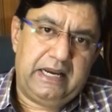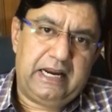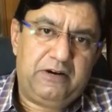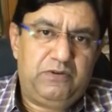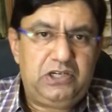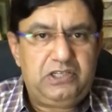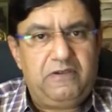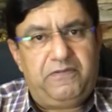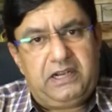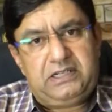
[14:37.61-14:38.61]
adverse
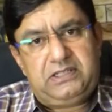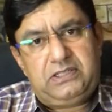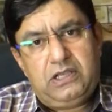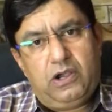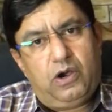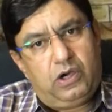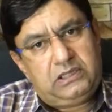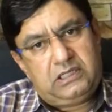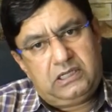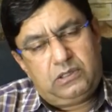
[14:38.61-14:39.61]
effects
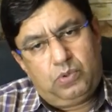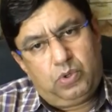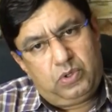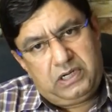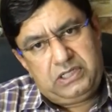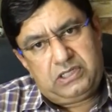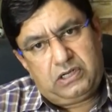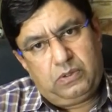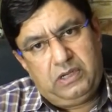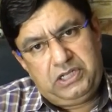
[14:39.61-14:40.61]
on the coronary
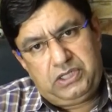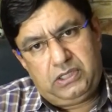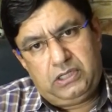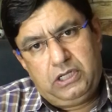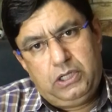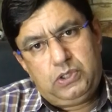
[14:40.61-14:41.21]
circulation.